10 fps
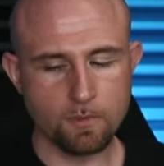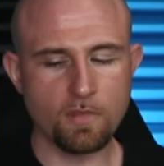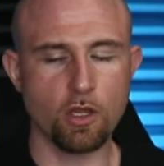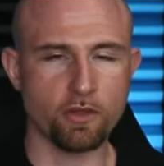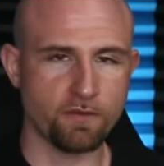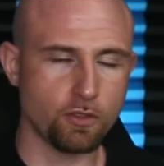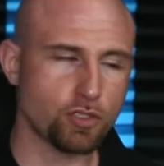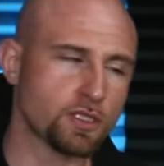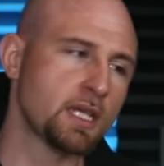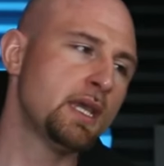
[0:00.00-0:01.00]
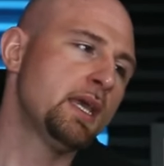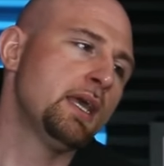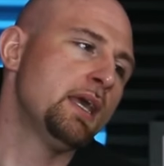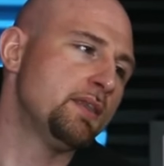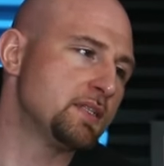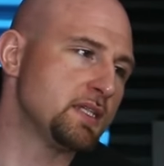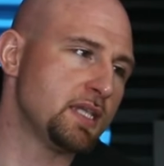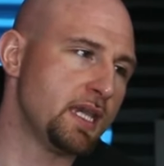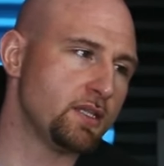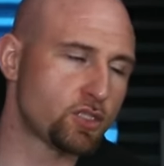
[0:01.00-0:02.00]
on the futures. This is
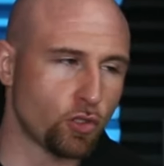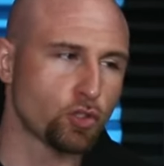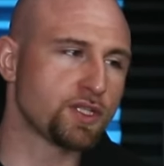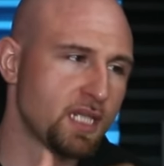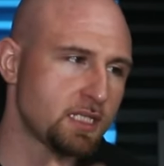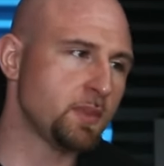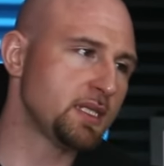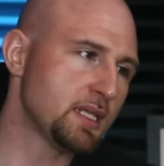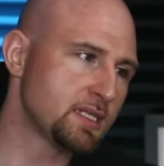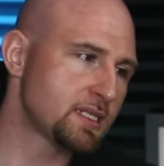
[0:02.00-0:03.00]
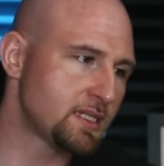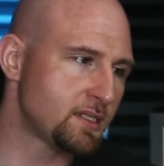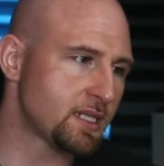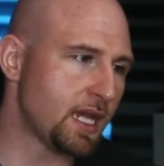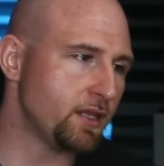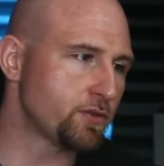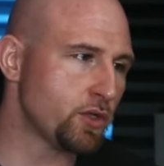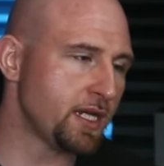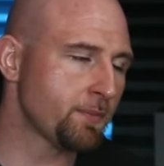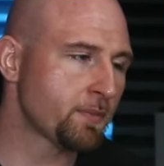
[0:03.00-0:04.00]
a social sentiment style of
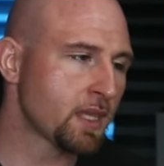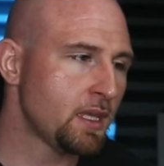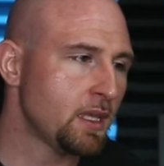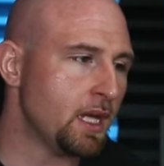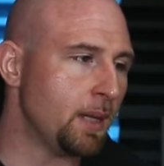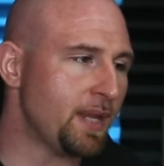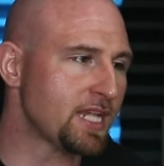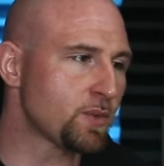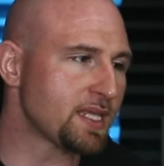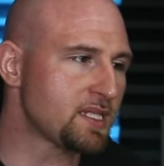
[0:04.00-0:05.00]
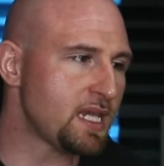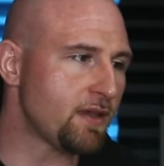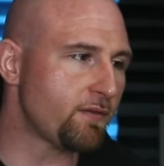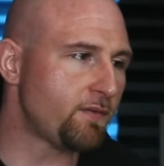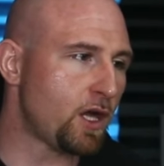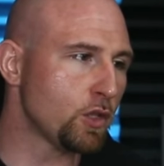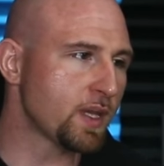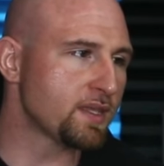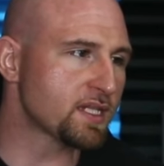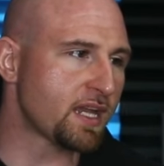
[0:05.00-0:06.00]
trading. And as we can see,
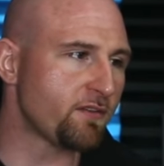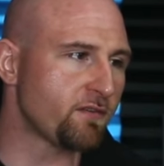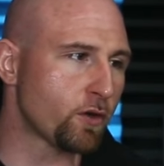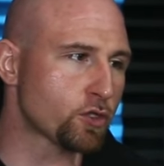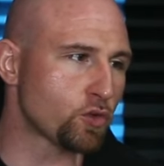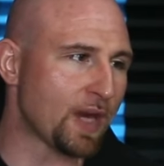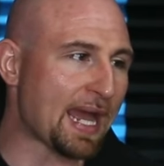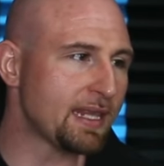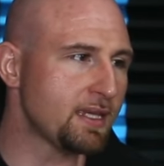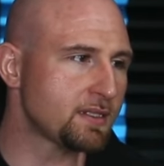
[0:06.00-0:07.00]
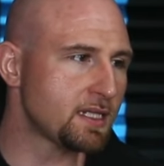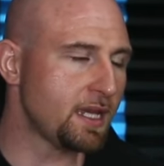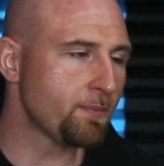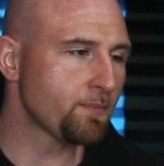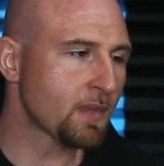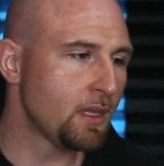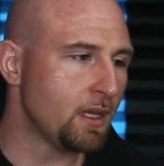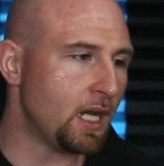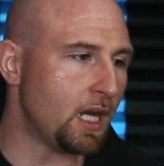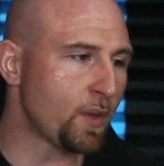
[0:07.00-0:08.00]
following this kind of first rally today,
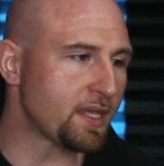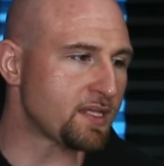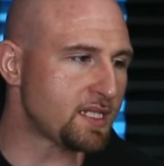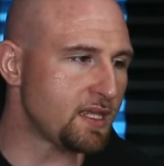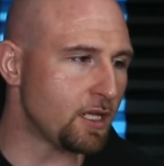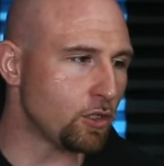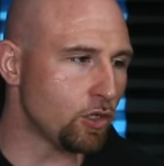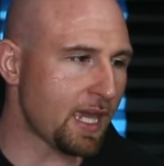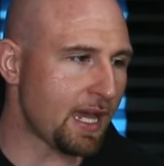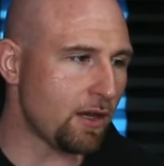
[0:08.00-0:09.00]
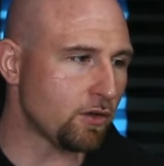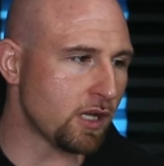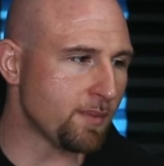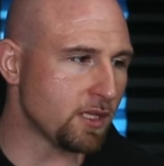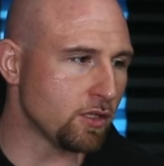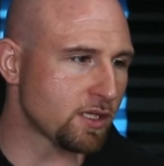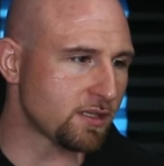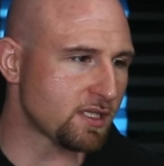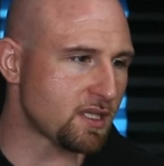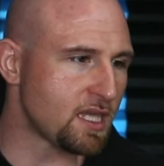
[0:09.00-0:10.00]
we can see that, look how, I mean, look at
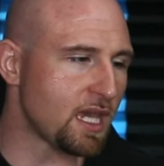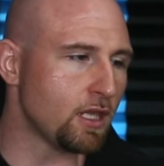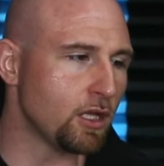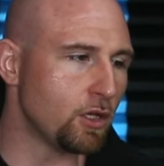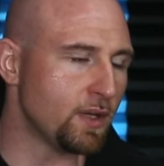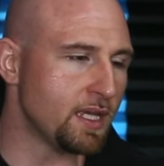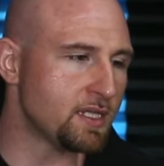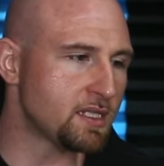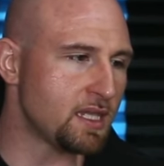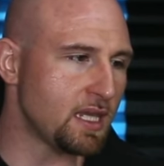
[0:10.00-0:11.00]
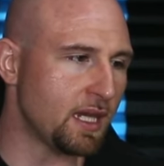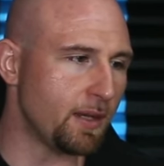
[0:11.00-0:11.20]
this, the yellow is the